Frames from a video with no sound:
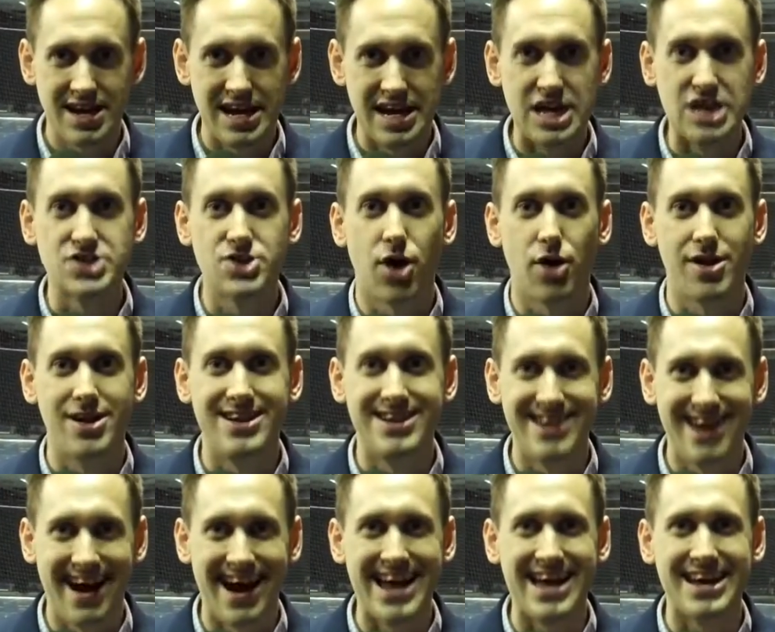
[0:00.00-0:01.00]
he started
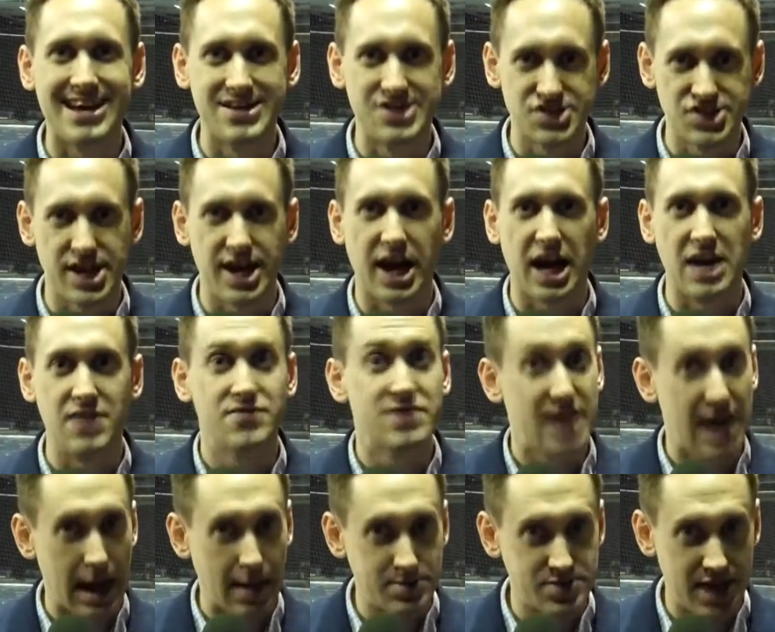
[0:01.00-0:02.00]
nine consecutive
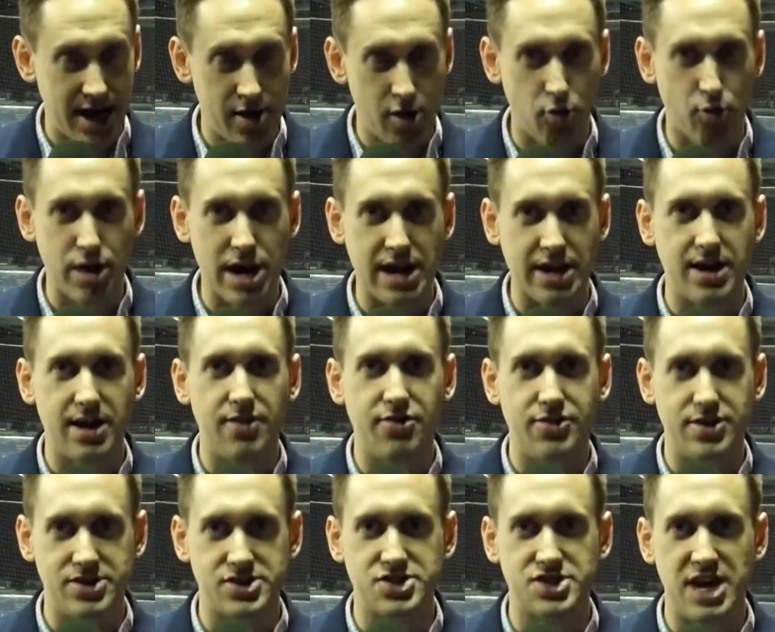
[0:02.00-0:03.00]
games entering
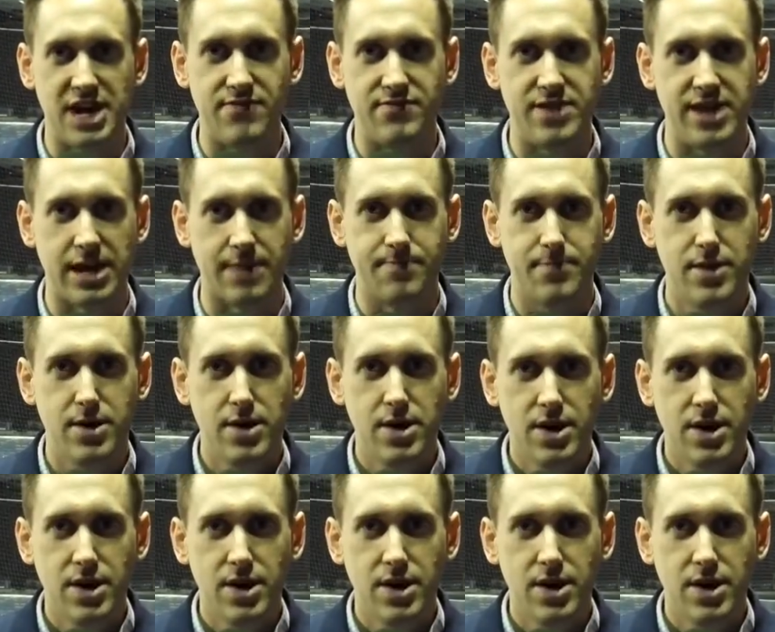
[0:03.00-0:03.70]
this evening.